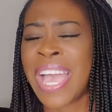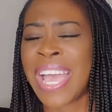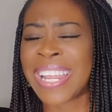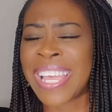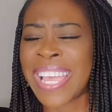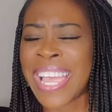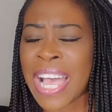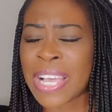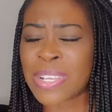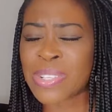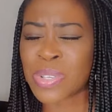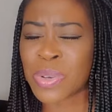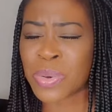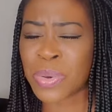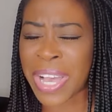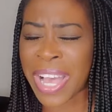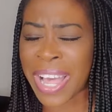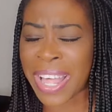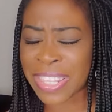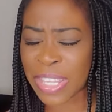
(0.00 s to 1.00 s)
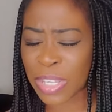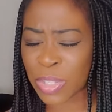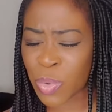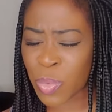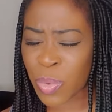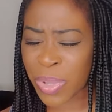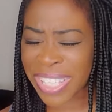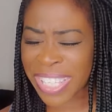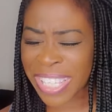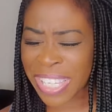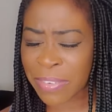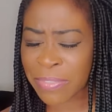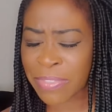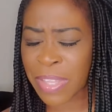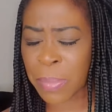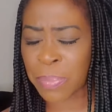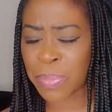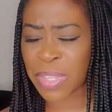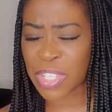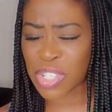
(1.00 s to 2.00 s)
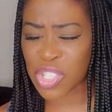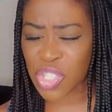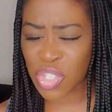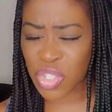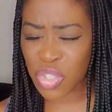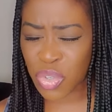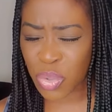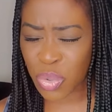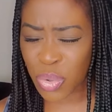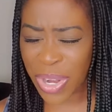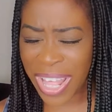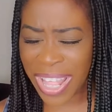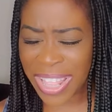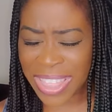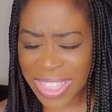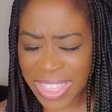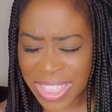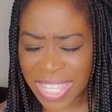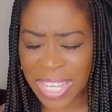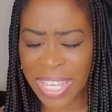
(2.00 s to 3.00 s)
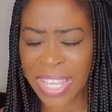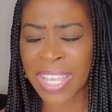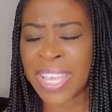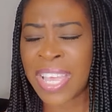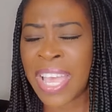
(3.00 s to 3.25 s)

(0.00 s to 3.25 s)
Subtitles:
And I ask, oh God, that you will give them the strength,